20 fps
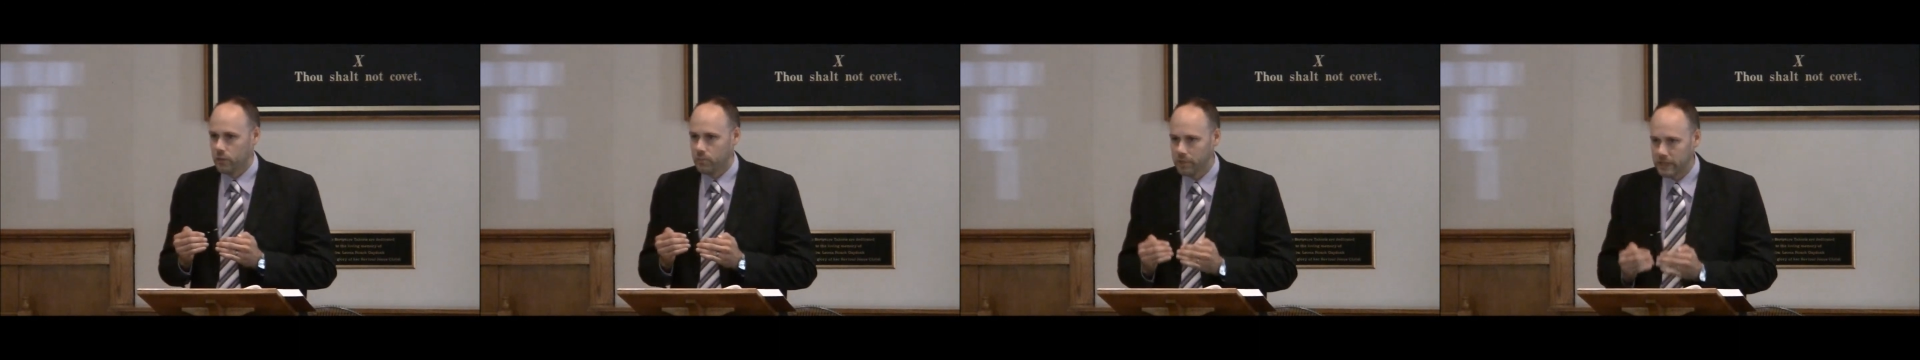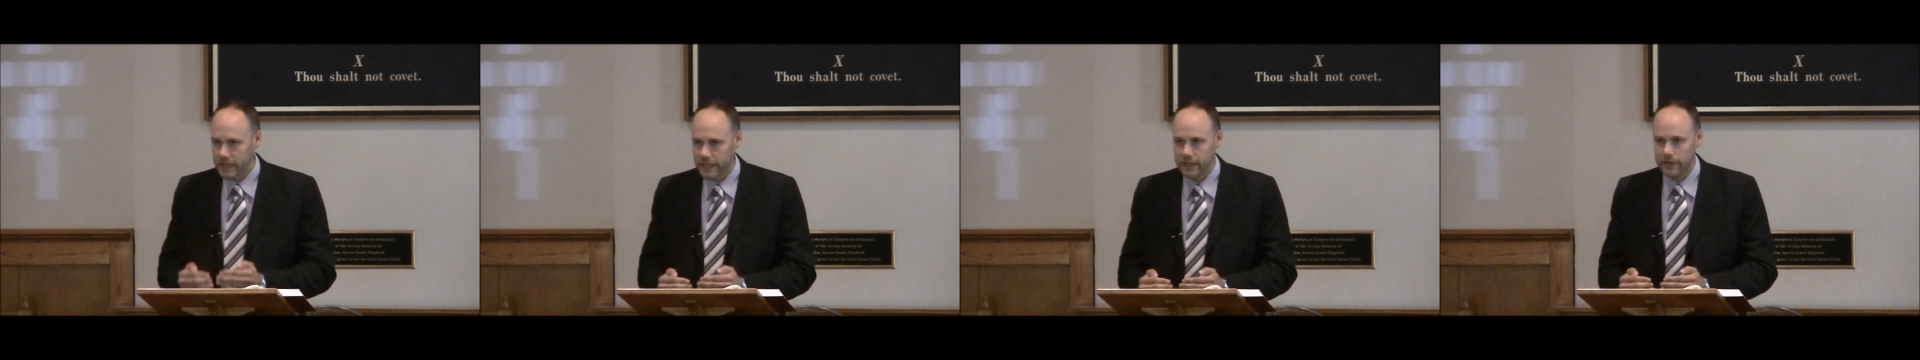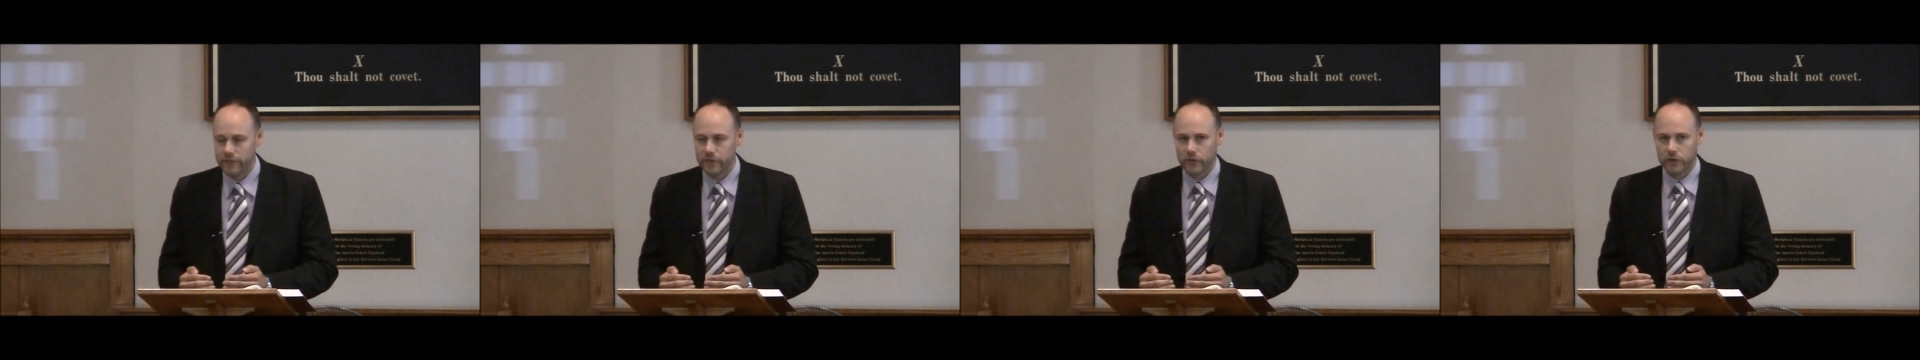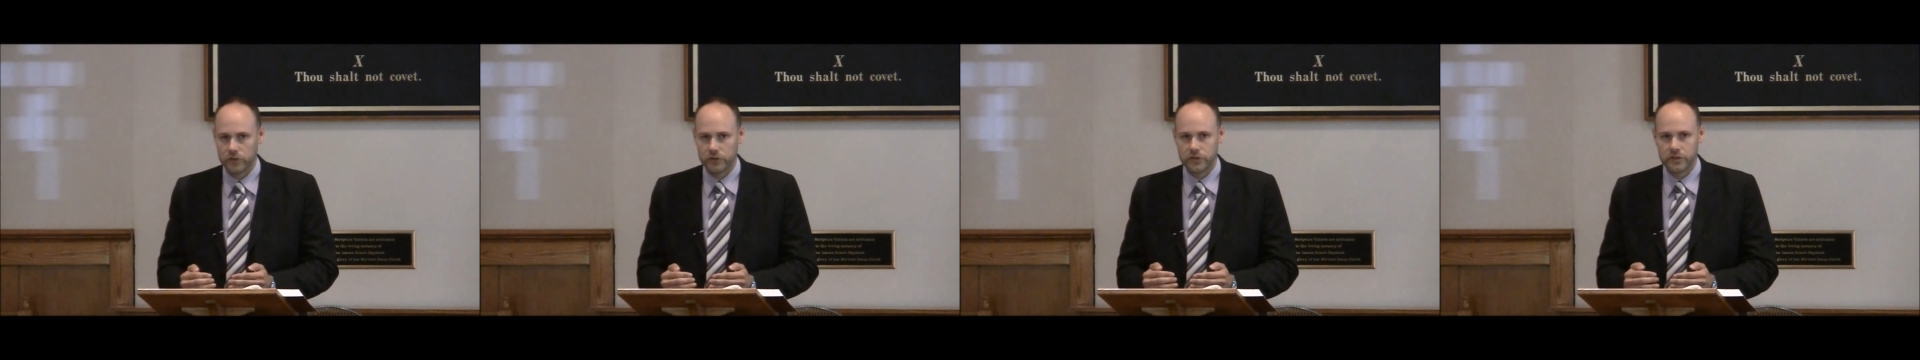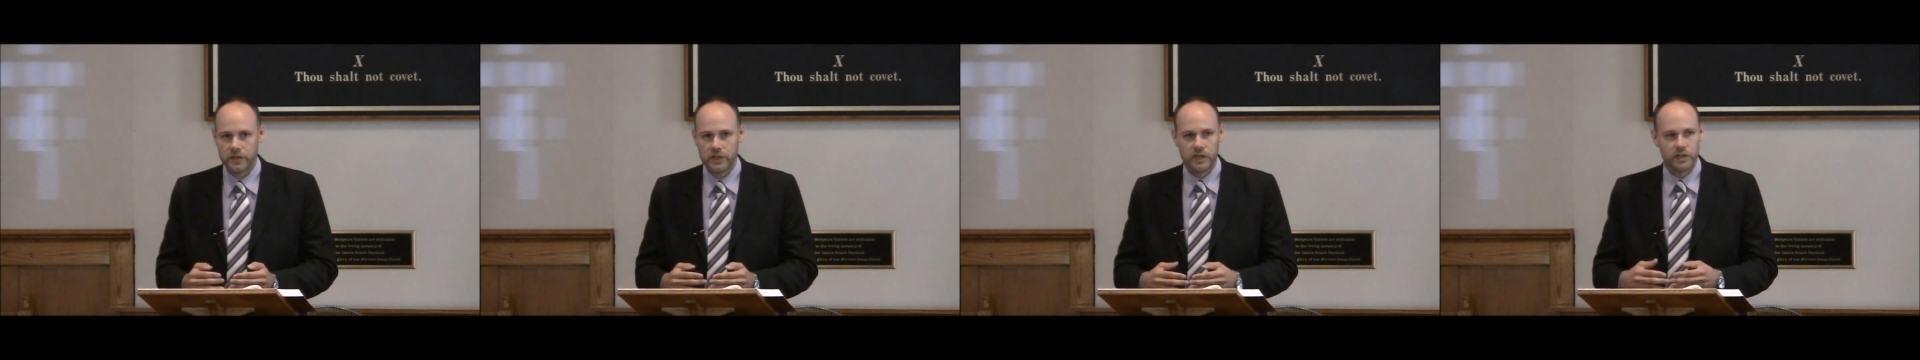
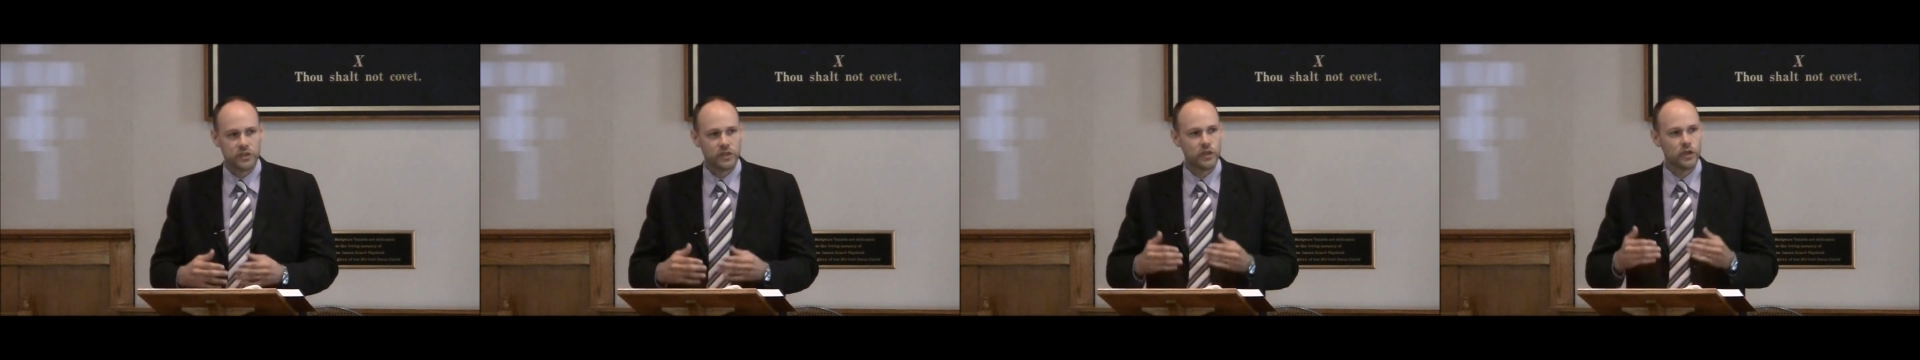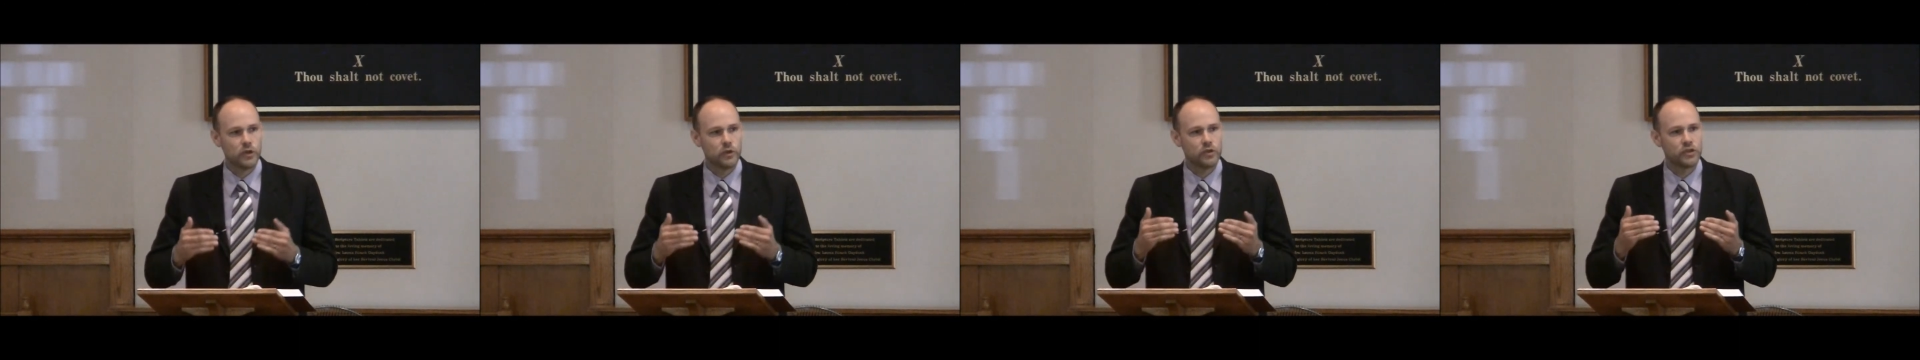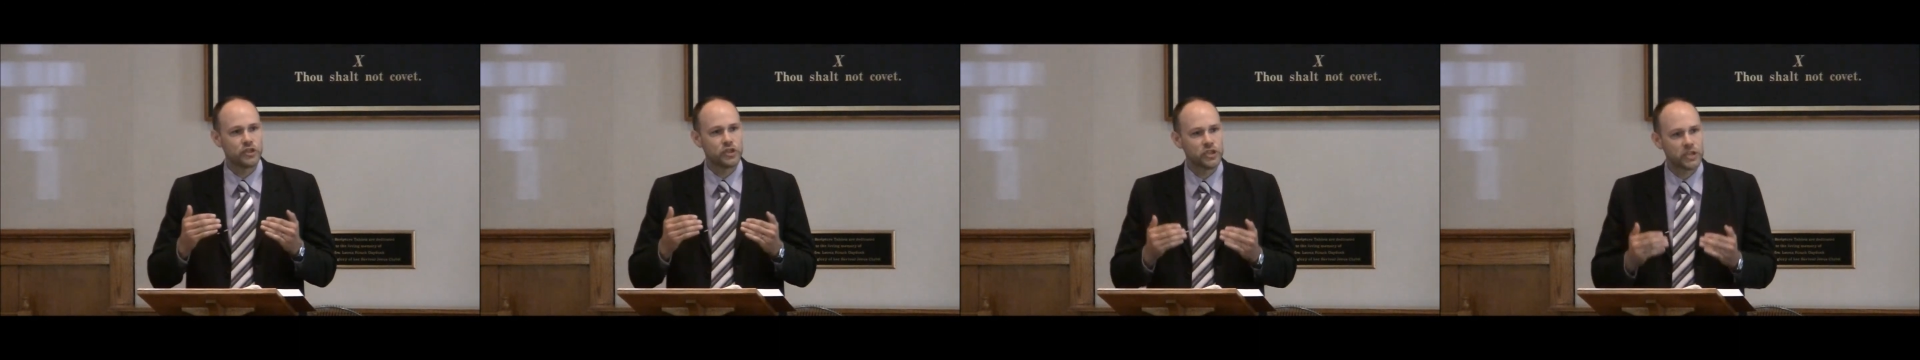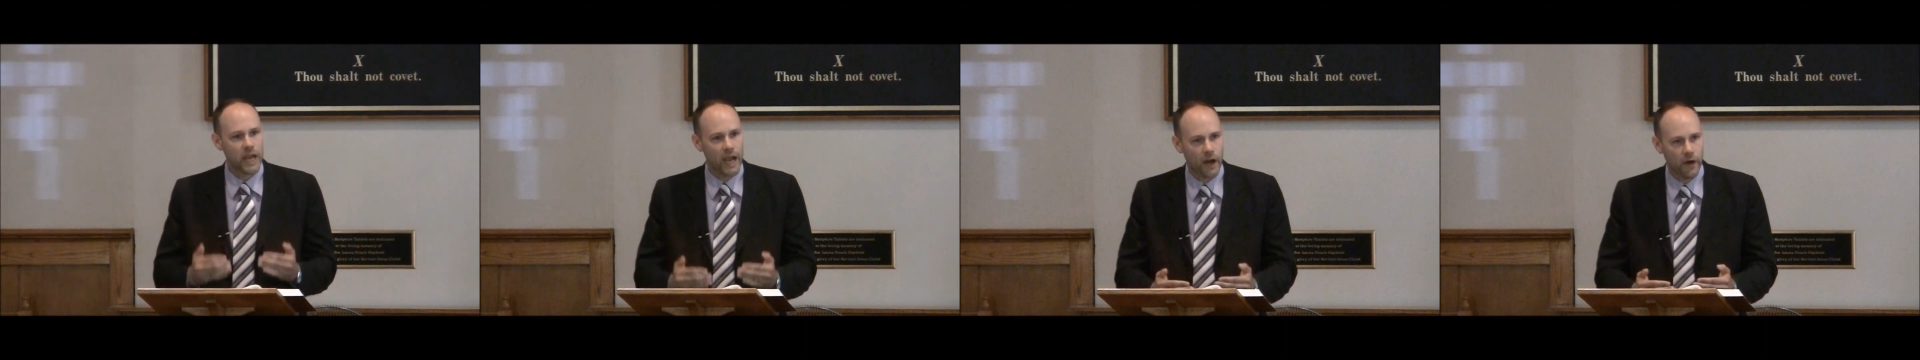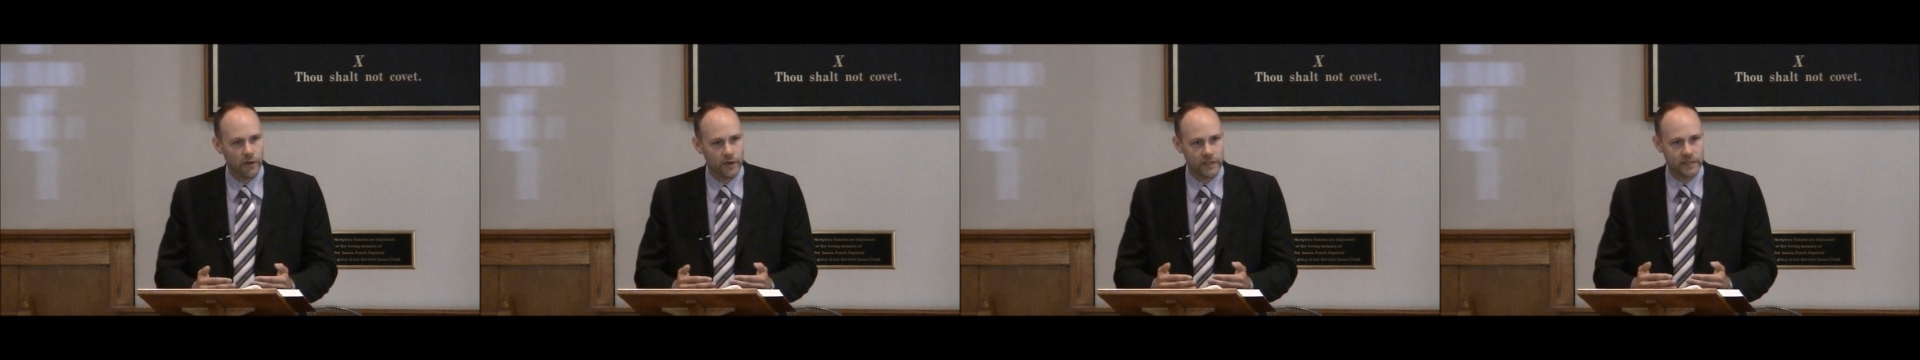believers to use
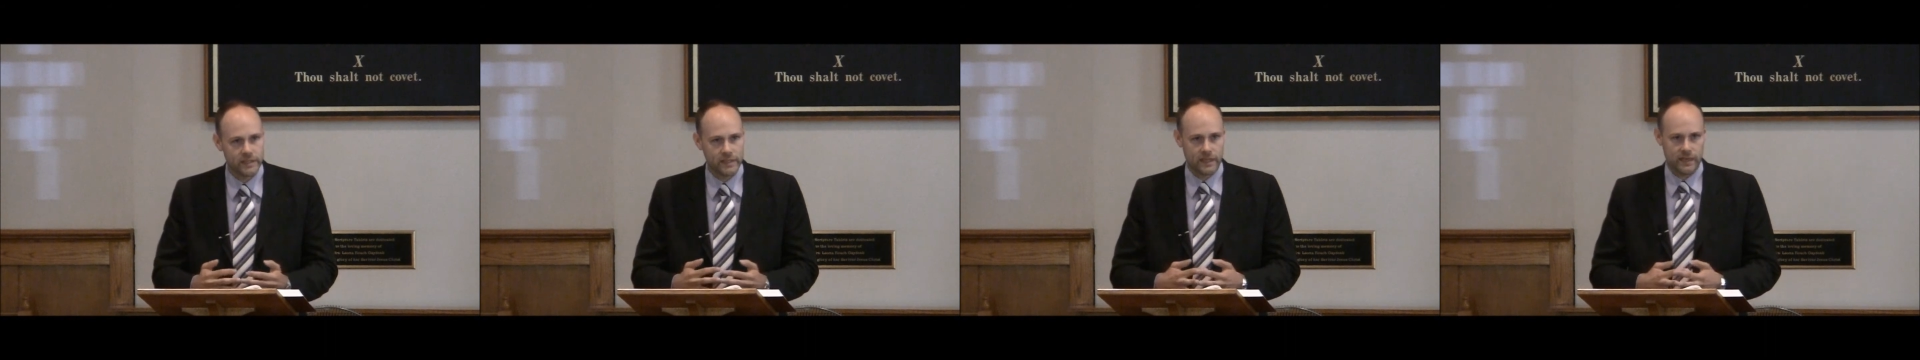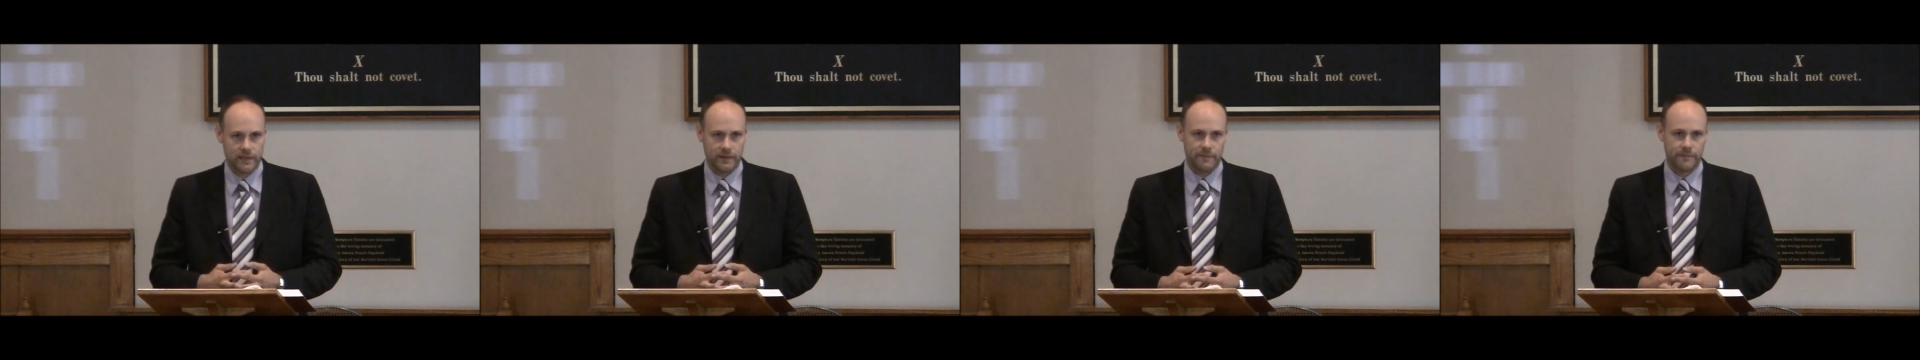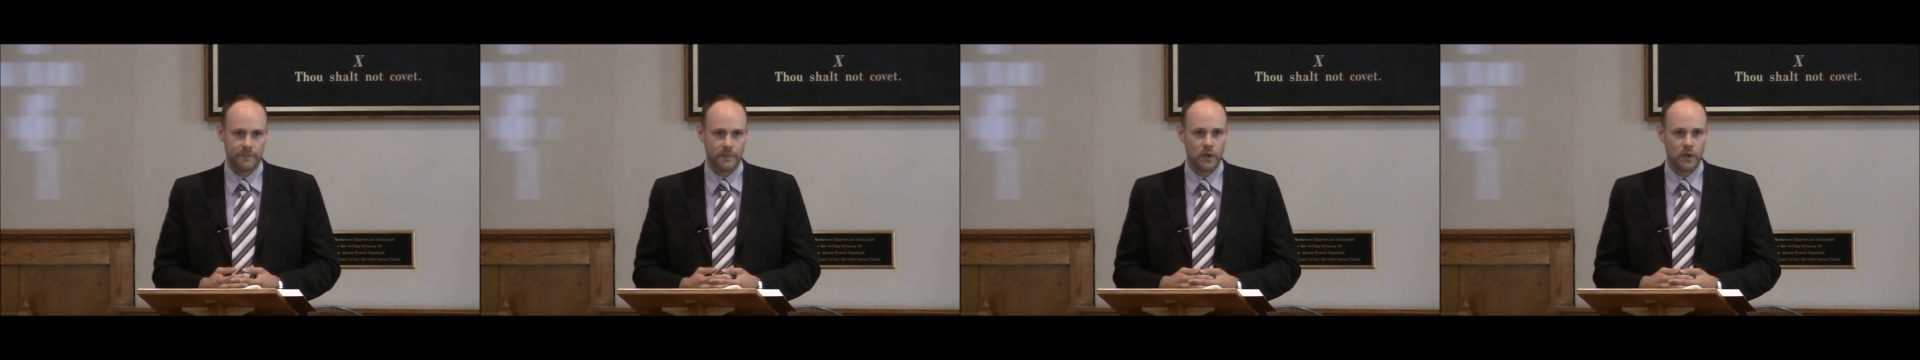charity